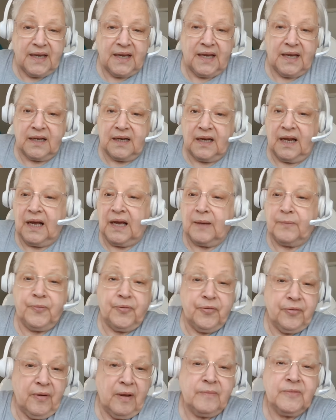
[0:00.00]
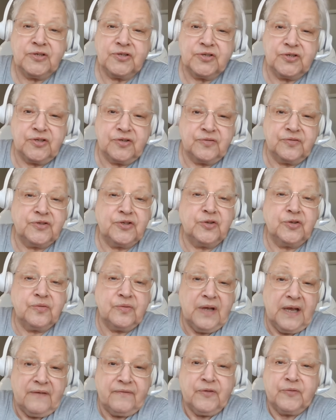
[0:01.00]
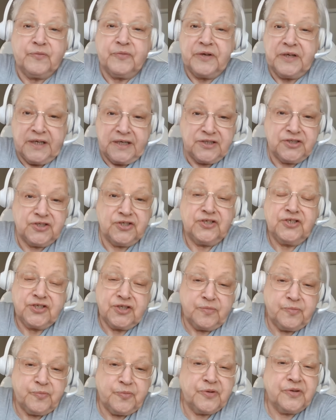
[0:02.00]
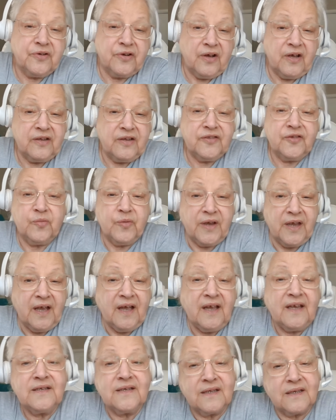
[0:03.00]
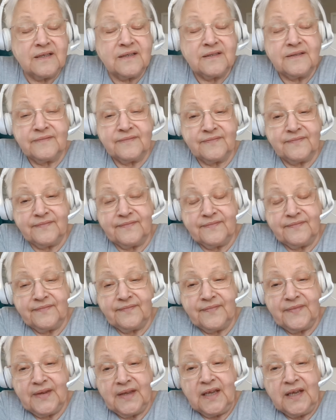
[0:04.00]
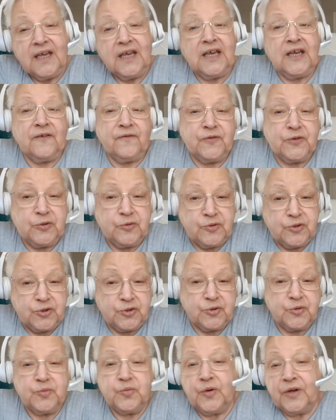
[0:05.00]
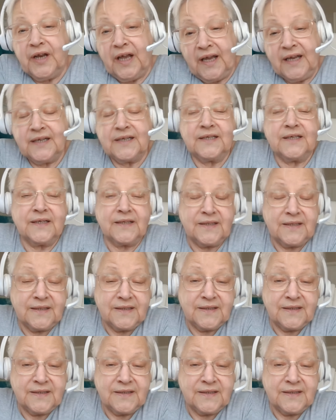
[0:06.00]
And I promise you, you'll have a relationship with God the way I did. If you do what I did.